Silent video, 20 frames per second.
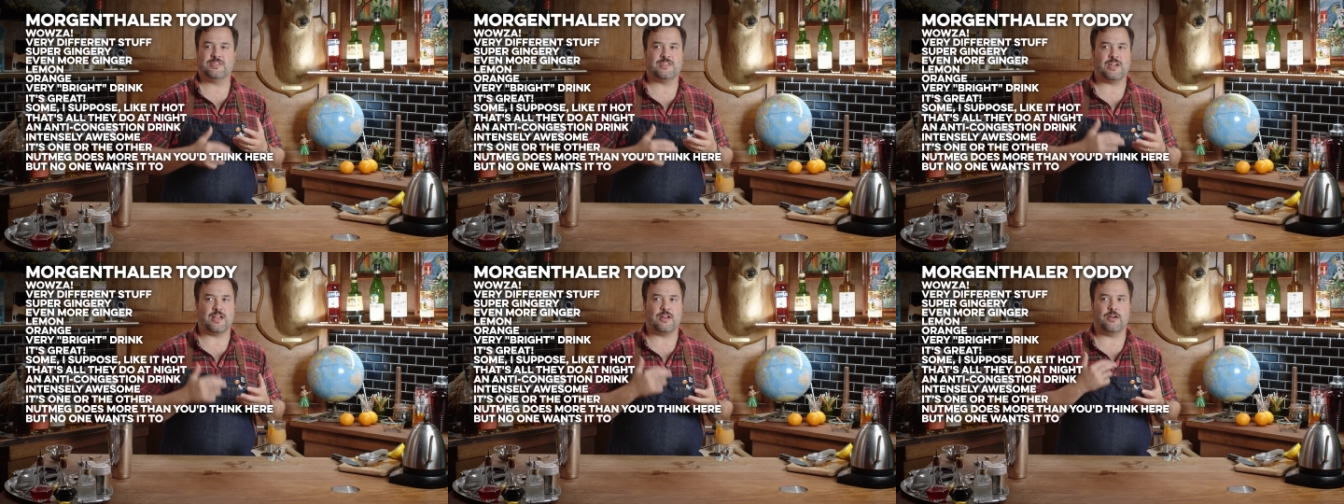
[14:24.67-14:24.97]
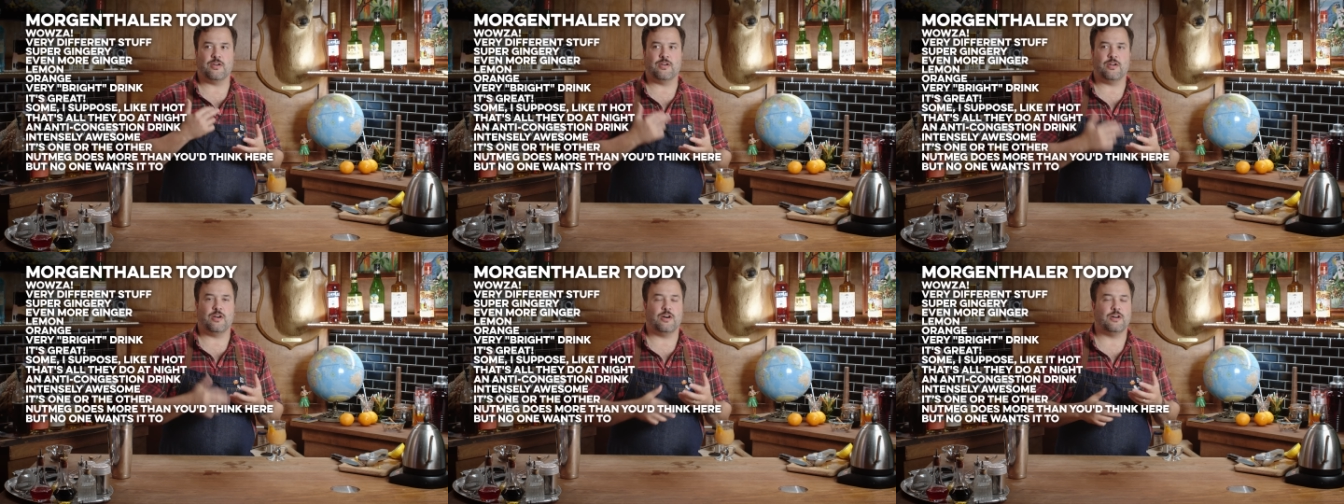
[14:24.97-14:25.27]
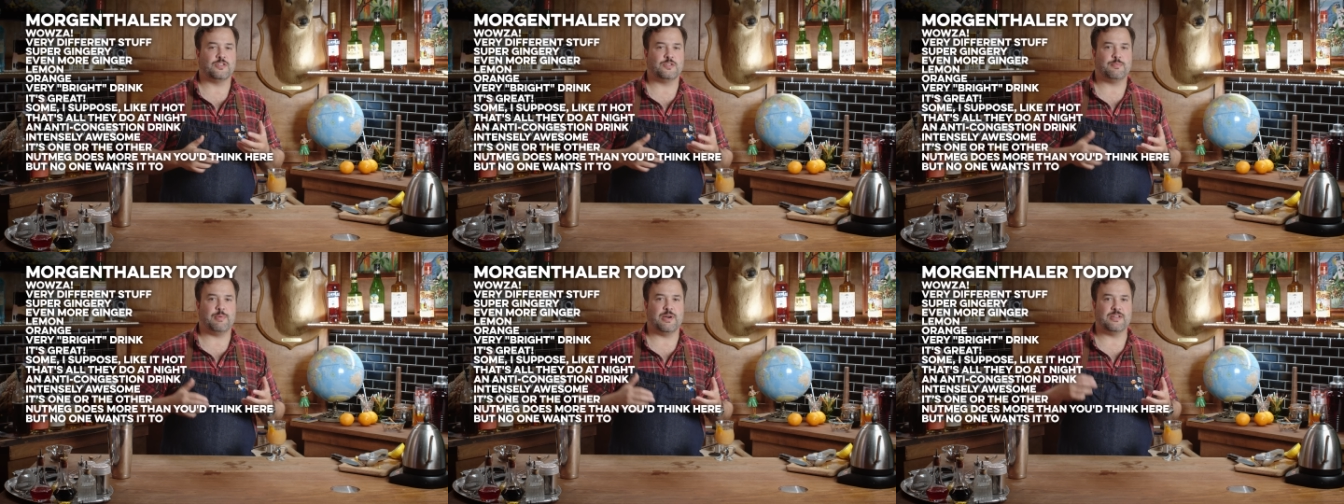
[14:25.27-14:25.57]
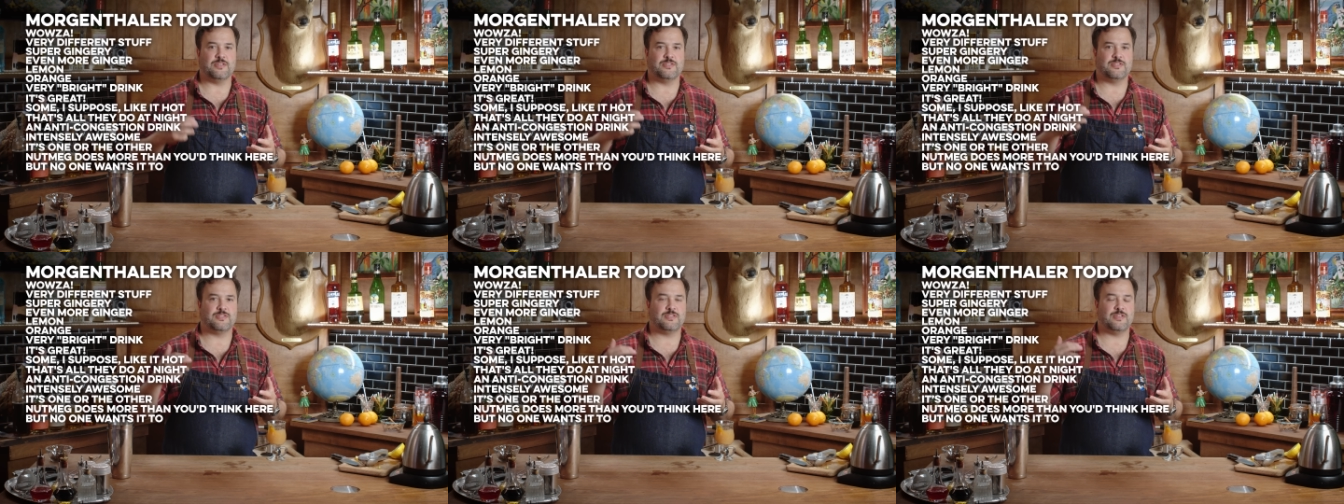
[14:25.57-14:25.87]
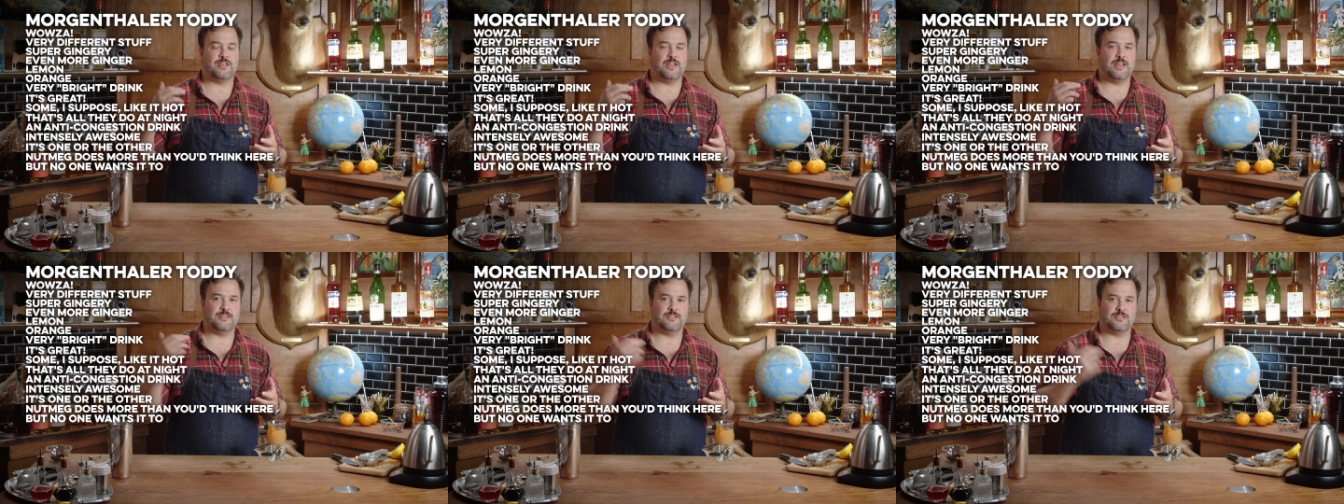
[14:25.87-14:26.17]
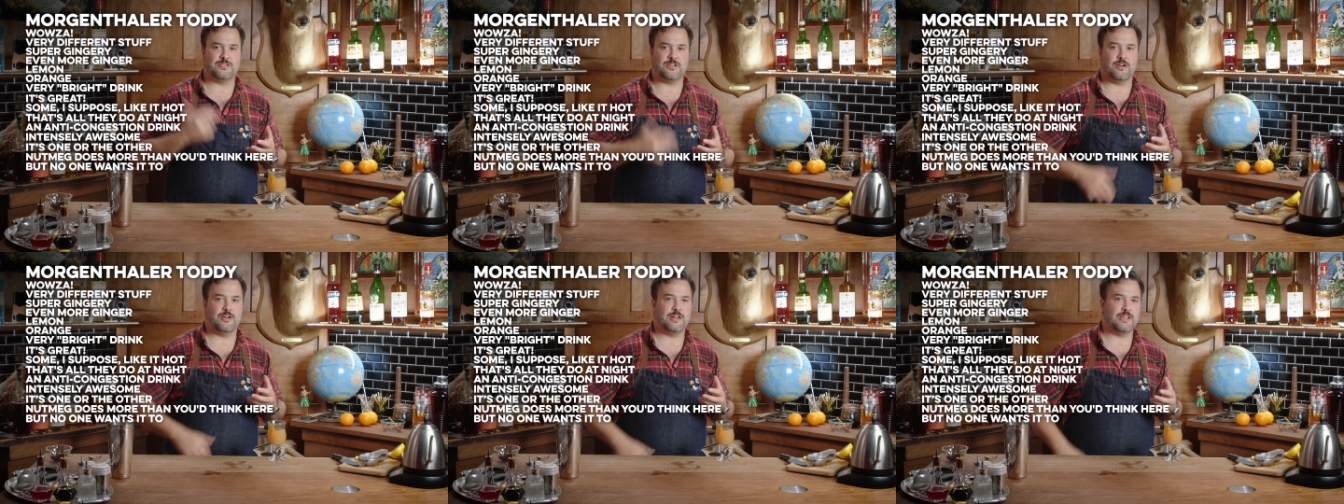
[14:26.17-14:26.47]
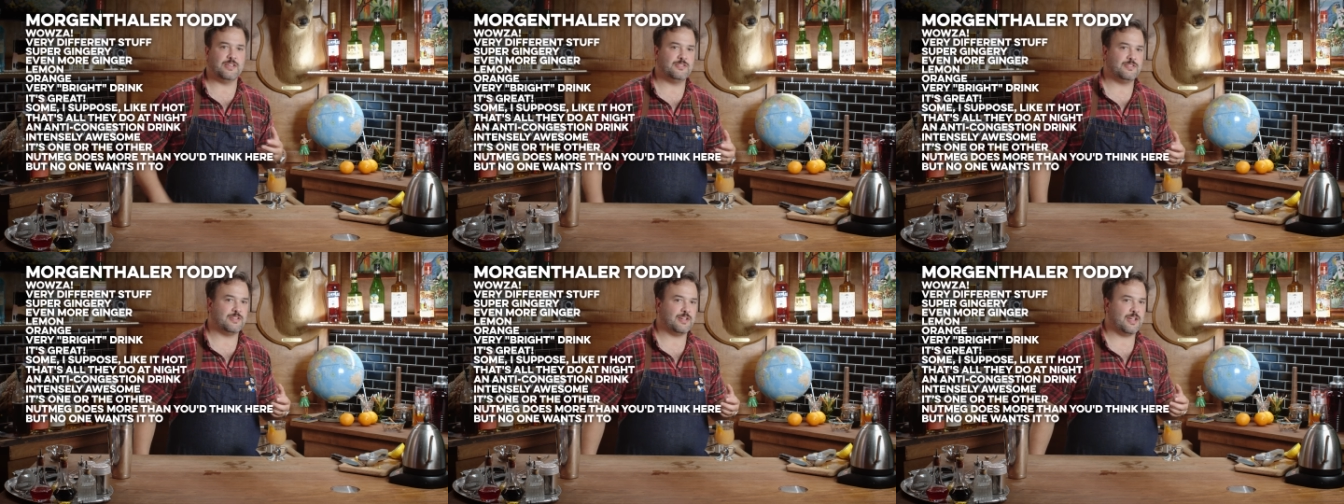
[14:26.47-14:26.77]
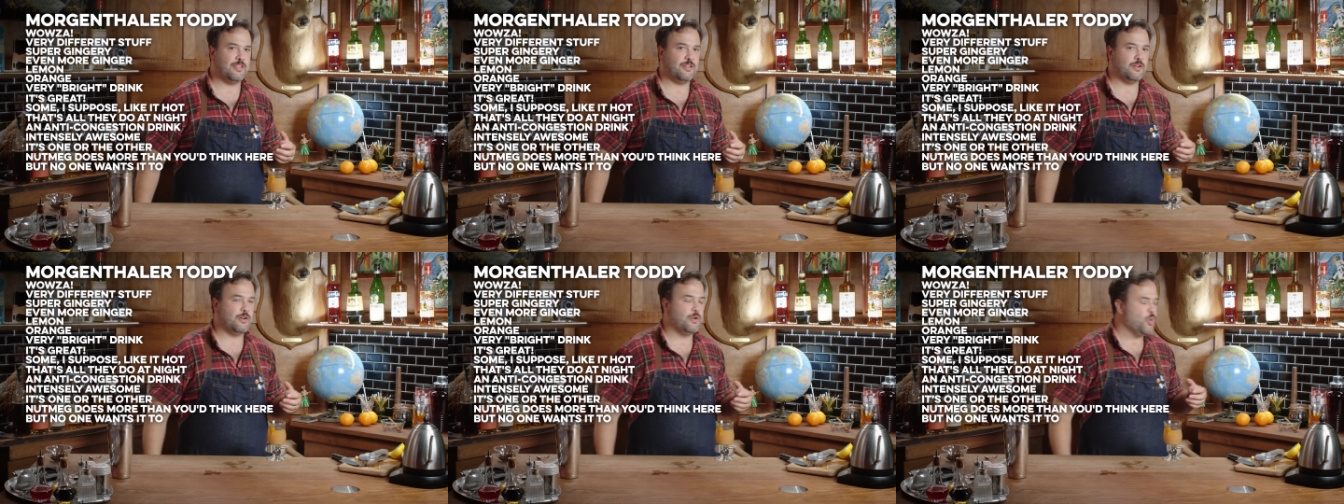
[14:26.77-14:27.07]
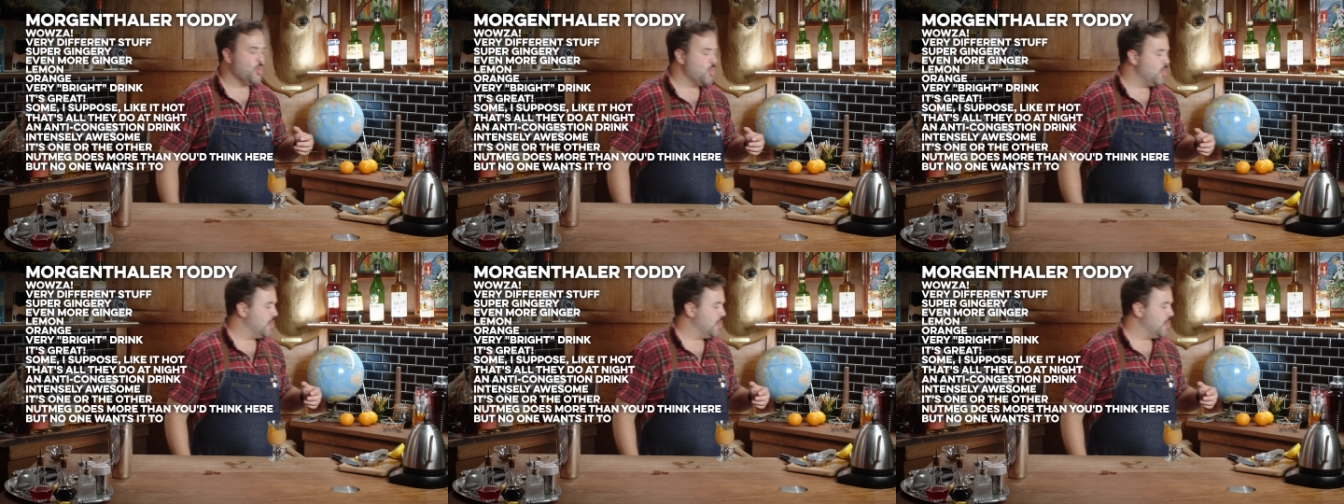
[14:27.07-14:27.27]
cider, allspice, and star anise together.